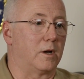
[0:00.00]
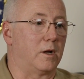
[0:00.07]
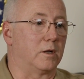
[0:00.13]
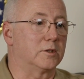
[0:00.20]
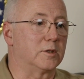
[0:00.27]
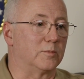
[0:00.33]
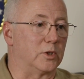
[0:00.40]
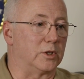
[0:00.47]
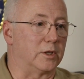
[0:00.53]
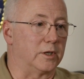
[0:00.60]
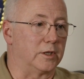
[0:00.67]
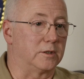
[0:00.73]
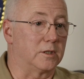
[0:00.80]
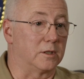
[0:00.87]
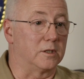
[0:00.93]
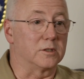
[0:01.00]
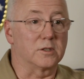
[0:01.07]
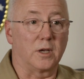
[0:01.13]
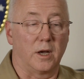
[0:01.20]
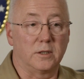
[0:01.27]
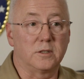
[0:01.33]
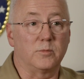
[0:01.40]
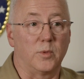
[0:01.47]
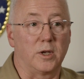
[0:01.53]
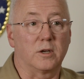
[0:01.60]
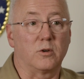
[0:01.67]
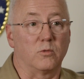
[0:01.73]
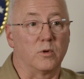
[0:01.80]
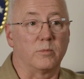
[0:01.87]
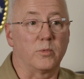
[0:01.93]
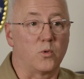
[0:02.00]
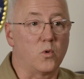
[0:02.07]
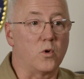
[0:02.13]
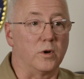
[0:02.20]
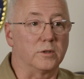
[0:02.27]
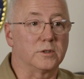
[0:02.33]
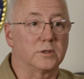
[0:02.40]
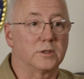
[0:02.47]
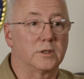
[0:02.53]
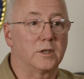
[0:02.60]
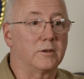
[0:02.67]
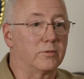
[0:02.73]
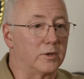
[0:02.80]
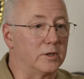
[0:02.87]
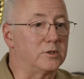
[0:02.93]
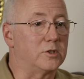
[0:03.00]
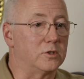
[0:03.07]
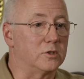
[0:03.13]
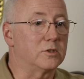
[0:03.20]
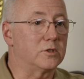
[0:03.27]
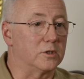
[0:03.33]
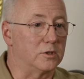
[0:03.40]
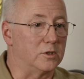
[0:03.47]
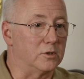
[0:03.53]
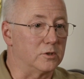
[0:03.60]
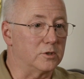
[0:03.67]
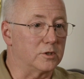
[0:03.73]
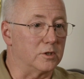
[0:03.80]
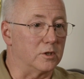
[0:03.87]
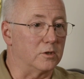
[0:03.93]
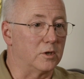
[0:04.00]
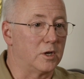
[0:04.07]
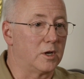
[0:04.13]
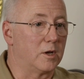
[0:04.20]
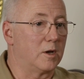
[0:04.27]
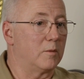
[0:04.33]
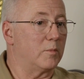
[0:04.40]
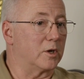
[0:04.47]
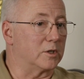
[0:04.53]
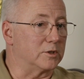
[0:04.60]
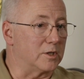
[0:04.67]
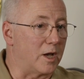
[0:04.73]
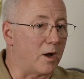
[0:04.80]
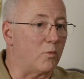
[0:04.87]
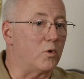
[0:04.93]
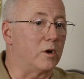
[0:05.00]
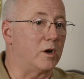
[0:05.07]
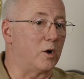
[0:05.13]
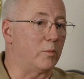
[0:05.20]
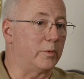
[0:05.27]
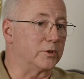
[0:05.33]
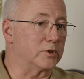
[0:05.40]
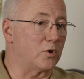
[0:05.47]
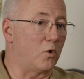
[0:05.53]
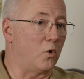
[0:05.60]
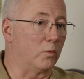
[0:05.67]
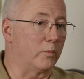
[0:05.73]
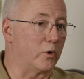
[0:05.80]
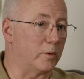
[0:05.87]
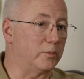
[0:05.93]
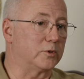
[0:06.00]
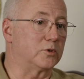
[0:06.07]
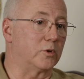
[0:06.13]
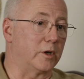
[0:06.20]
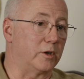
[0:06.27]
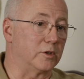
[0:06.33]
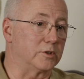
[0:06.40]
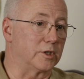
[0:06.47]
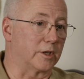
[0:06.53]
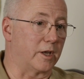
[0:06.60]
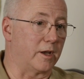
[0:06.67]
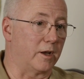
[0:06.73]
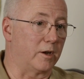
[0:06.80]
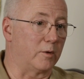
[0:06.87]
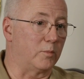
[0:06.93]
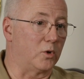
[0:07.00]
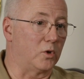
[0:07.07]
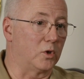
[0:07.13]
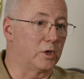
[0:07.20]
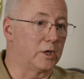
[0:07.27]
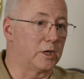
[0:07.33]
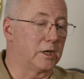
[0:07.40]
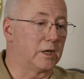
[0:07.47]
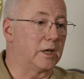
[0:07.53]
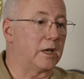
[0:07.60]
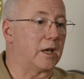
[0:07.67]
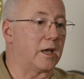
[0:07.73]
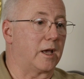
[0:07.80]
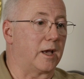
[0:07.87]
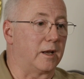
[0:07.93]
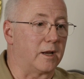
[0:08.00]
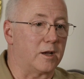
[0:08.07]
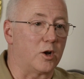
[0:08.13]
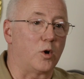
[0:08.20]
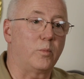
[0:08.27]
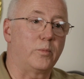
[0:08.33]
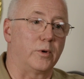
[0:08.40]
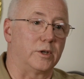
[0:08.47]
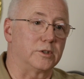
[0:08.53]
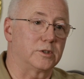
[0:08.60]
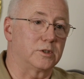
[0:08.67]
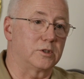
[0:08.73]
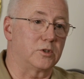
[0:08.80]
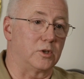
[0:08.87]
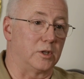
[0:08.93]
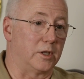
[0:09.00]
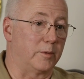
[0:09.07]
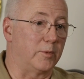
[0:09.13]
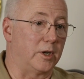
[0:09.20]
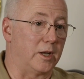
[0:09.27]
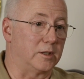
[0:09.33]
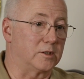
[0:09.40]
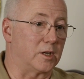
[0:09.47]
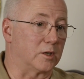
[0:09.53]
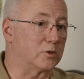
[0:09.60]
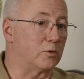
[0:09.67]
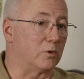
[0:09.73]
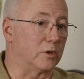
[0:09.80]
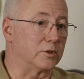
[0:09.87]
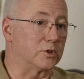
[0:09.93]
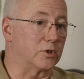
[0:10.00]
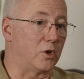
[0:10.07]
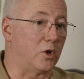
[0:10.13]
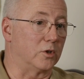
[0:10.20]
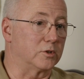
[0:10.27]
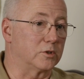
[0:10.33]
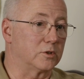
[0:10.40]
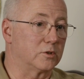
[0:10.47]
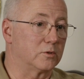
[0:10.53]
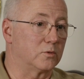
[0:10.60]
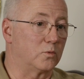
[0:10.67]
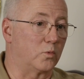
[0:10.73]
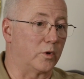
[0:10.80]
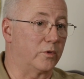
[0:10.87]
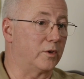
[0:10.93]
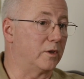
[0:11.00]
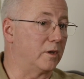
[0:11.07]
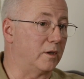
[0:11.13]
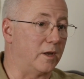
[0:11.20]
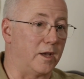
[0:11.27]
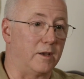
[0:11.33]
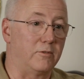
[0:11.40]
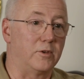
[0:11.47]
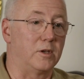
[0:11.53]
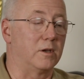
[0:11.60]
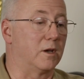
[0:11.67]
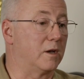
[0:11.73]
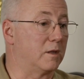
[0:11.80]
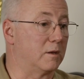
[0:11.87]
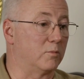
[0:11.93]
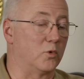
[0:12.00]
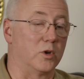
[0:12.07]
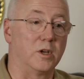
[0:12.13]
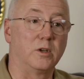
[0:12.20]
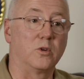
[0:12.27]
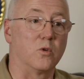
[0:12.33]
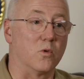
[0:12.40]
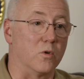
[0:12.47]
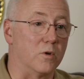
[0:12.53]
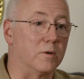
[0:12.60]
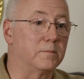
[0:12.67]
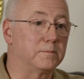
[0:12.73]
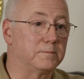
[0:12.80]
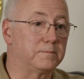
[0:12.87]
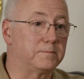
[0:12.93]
ultimately to decide to make a report if they choose to do so, because that will help us hold perpetrators accountable and help us to eliminate sexual assault within the Navy and the Marine Corps.